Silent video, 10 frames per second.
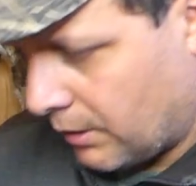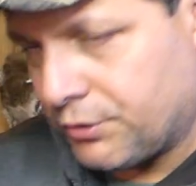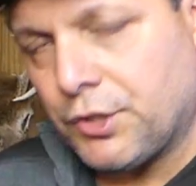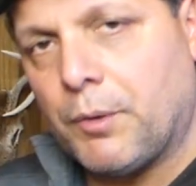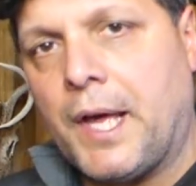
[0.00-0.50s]

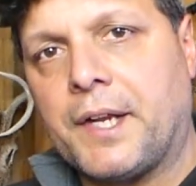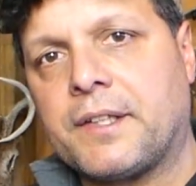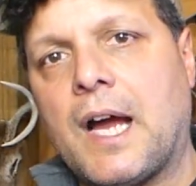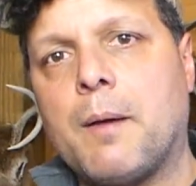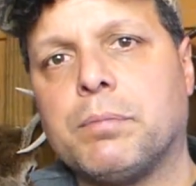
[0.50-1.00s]
showing how to
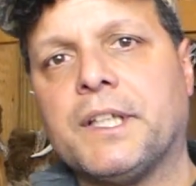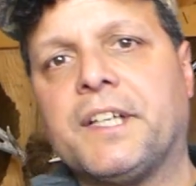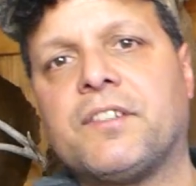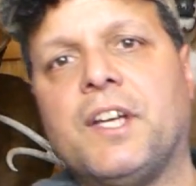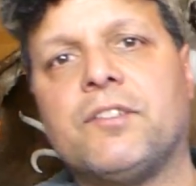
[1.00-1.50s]
tie a
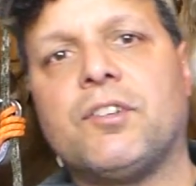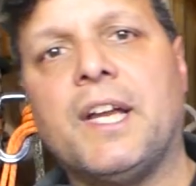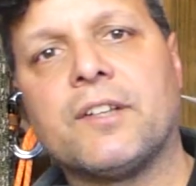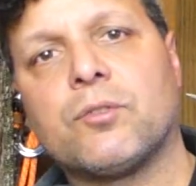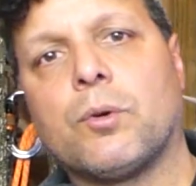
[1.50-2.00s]
Blake's hitch and
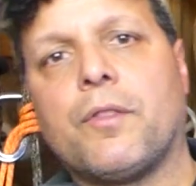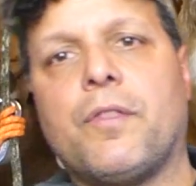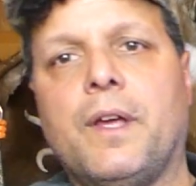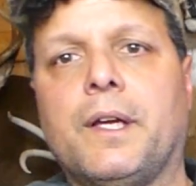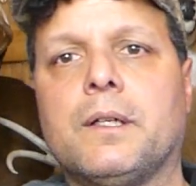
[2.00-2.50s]
that sort of
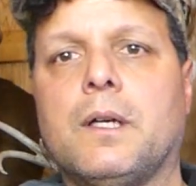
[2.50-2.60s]
thing.